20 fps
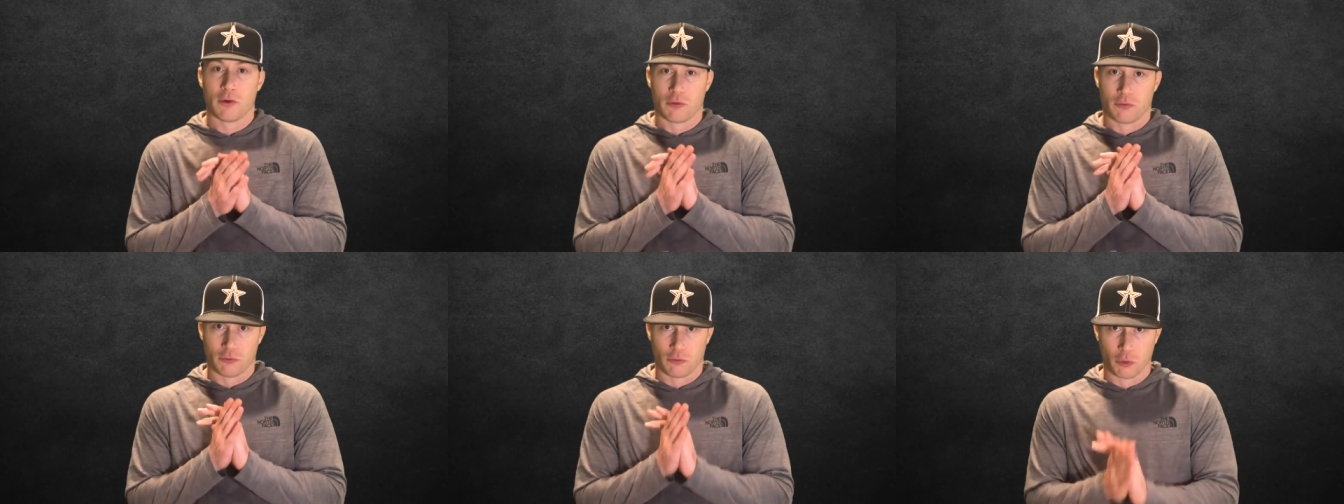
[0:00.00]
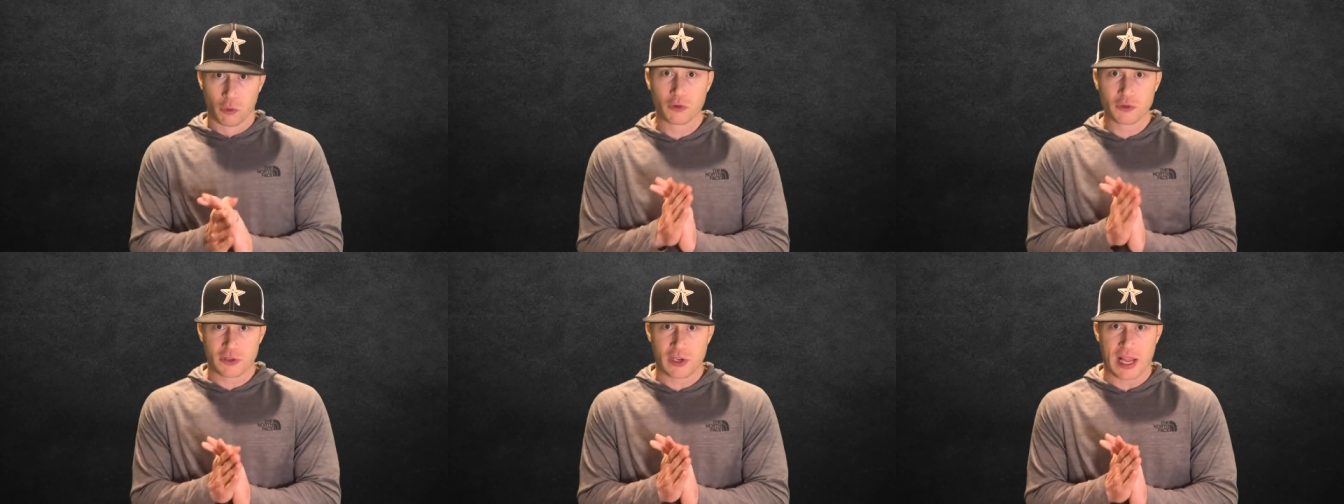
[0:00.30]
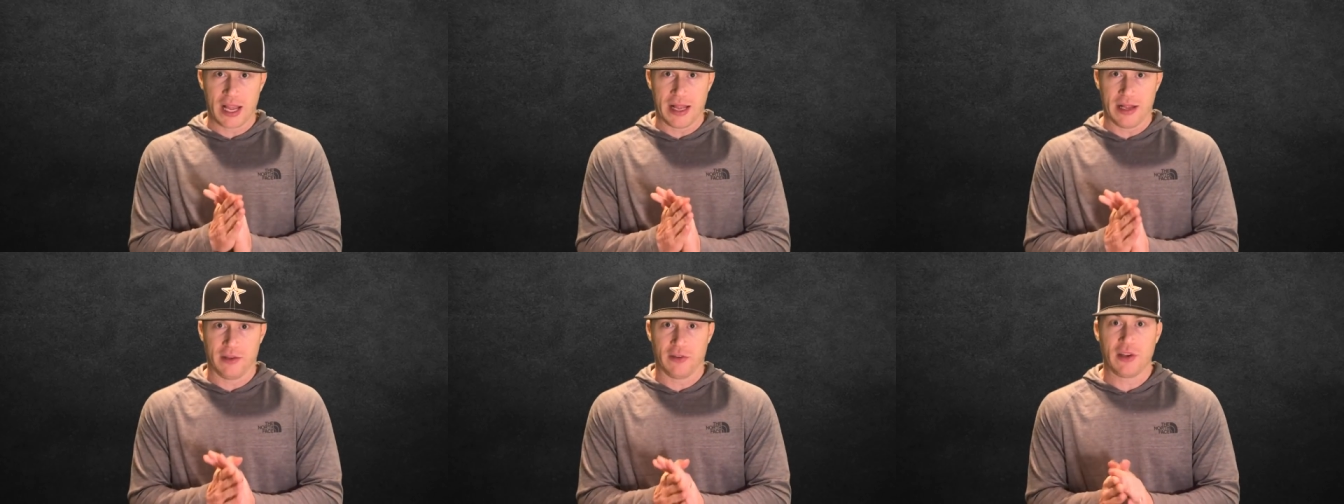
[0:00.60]
rule
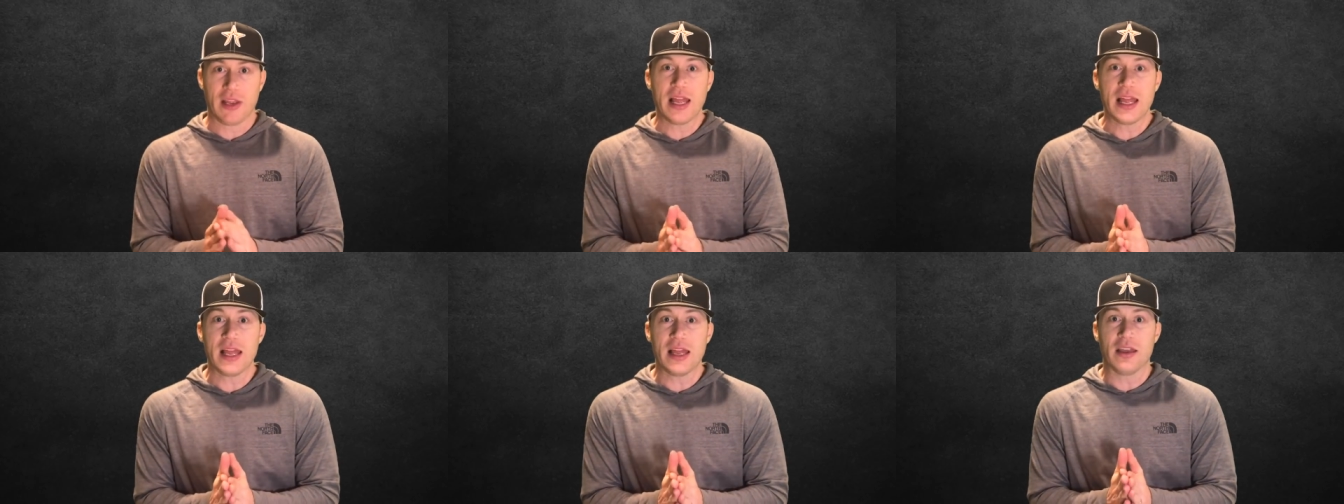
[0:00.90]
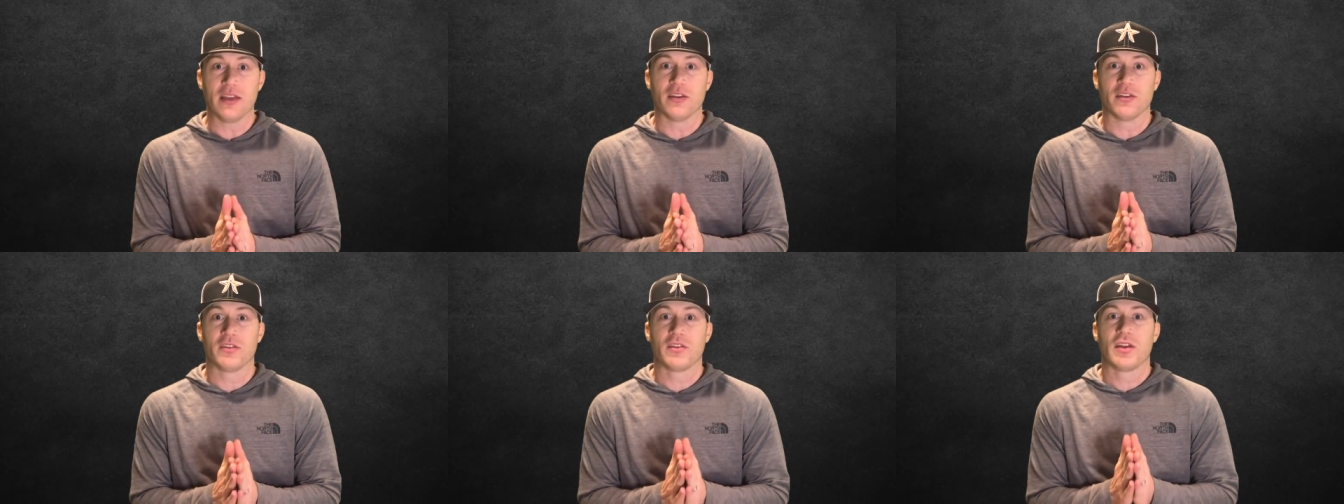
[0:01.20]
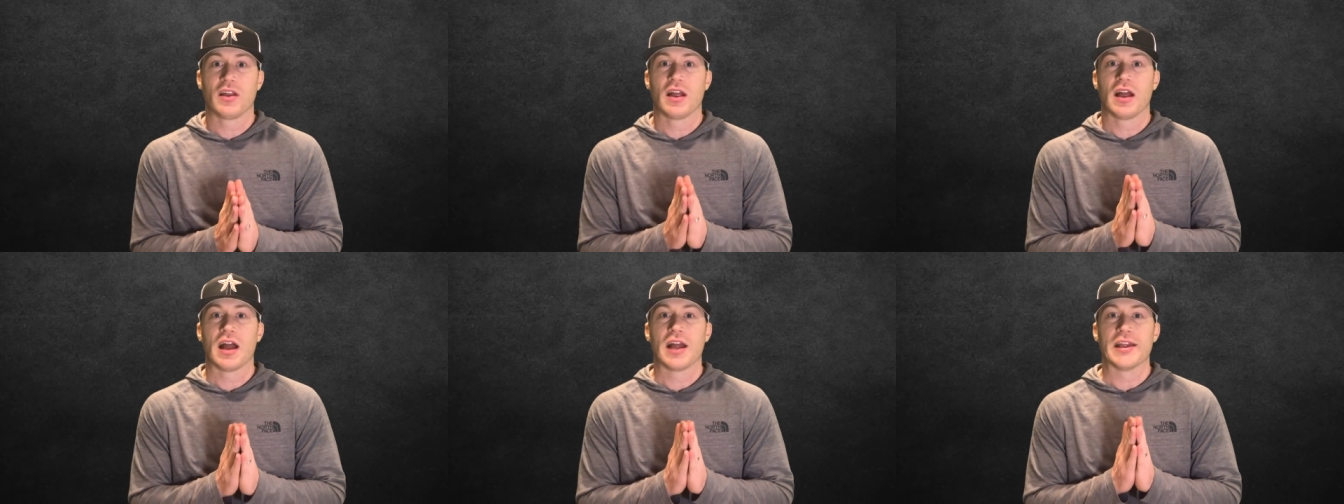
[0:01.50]
change is
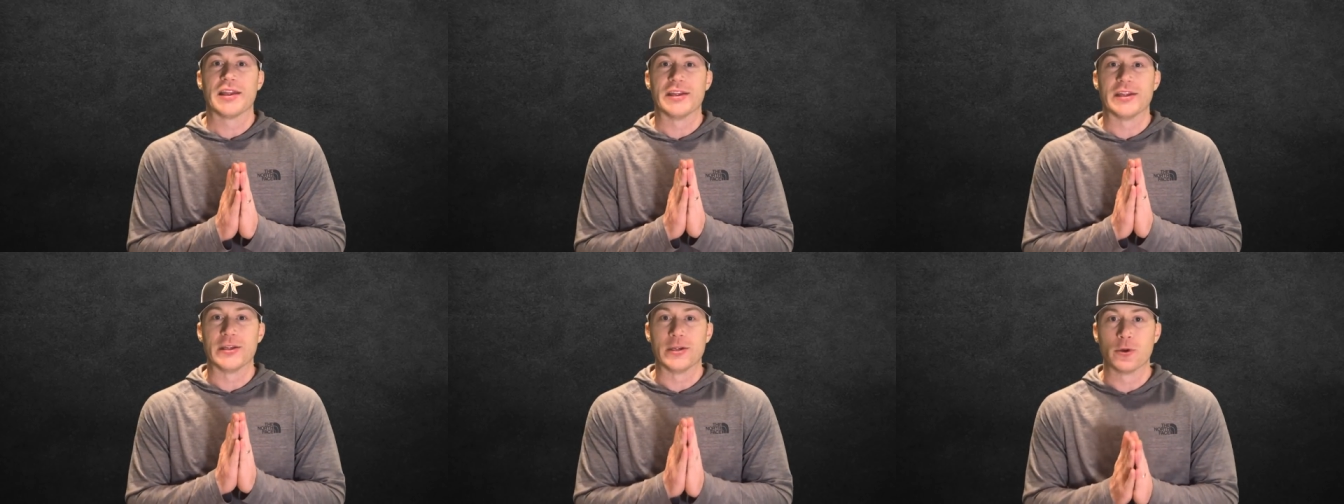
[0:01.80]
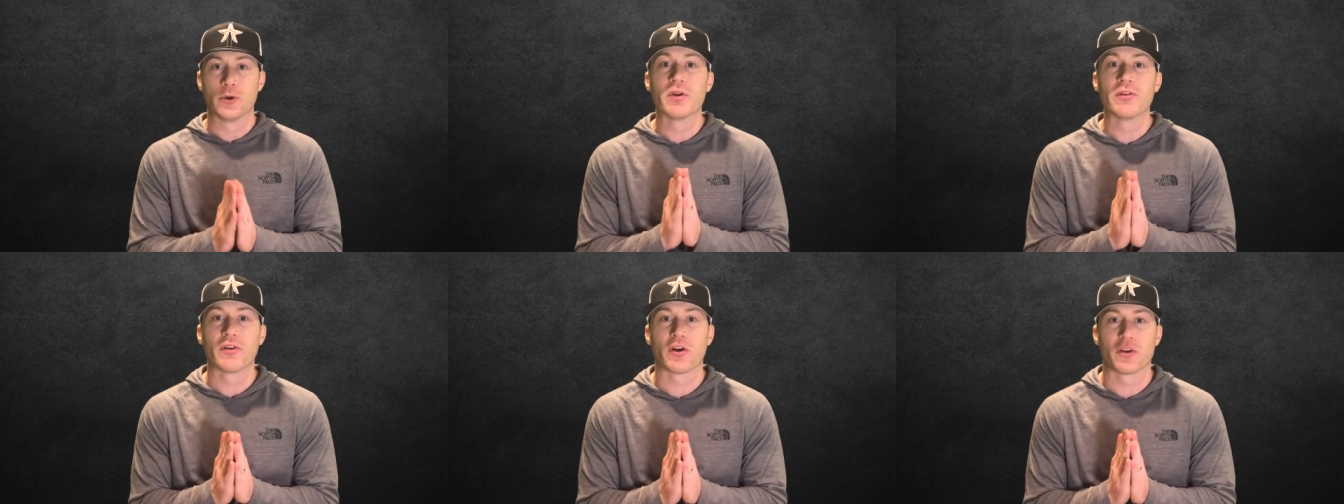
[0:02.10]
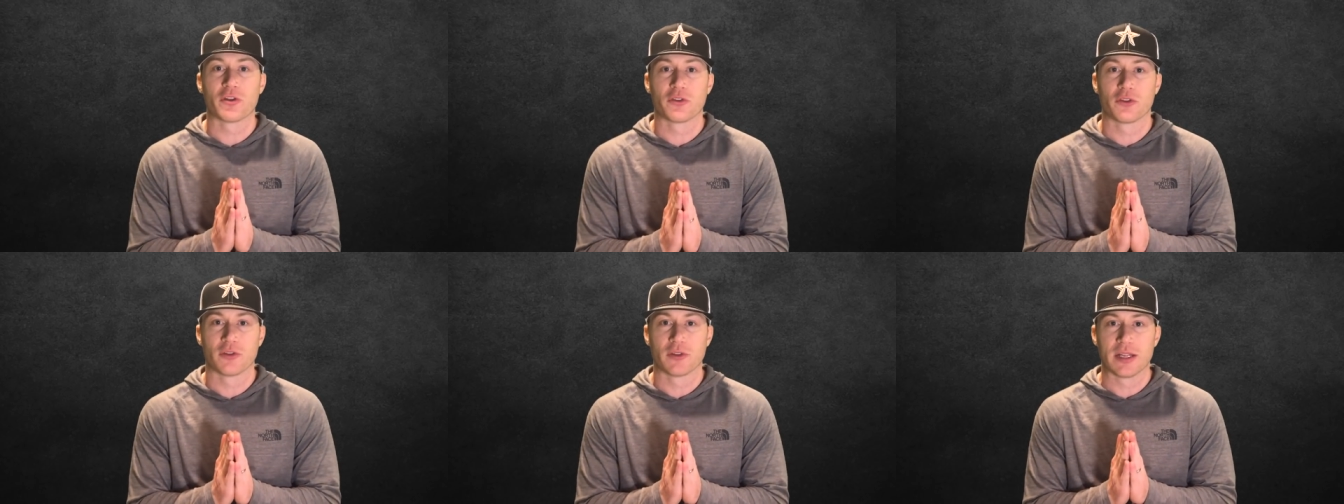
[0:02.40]

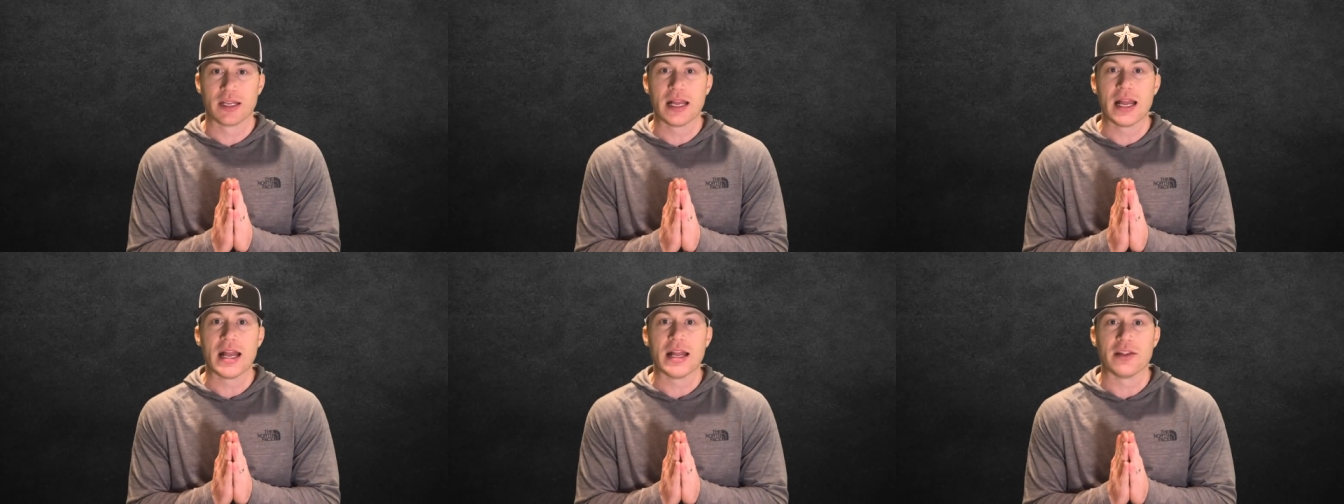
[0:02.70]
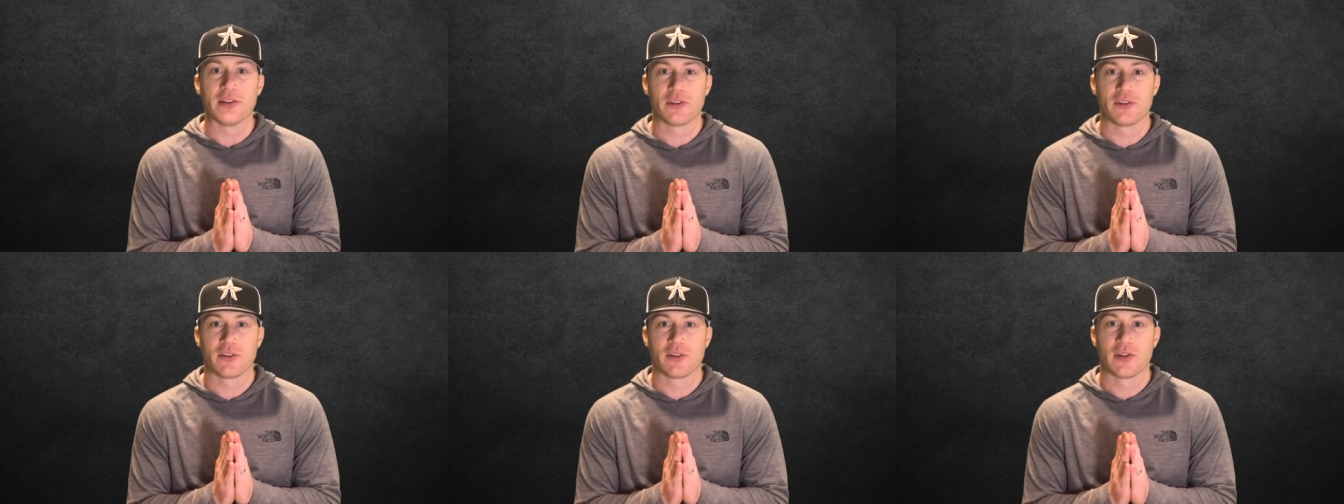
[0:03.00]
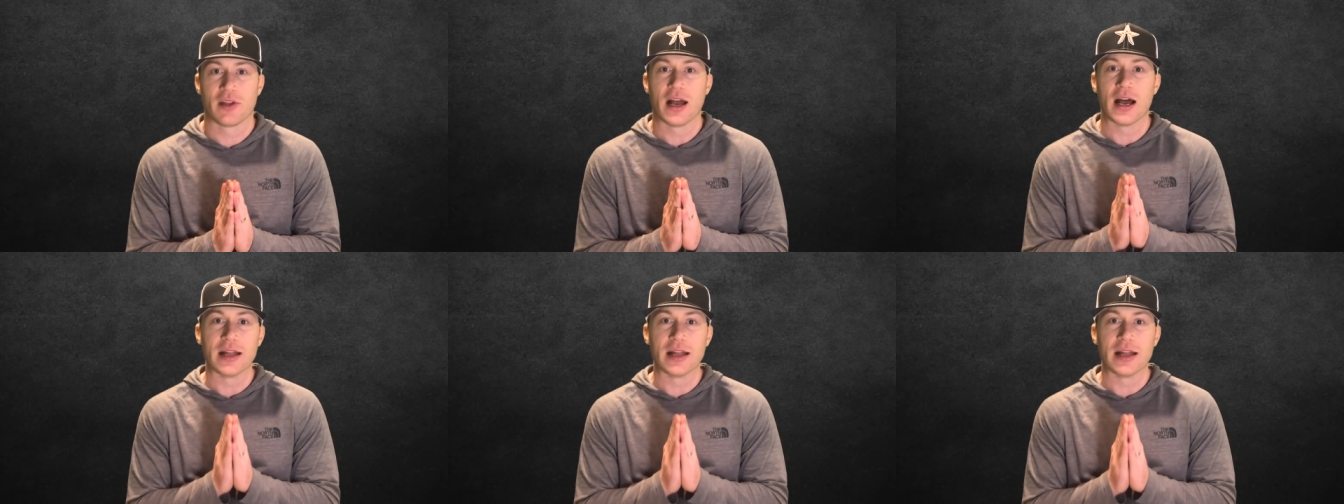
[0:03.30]
Universal DH,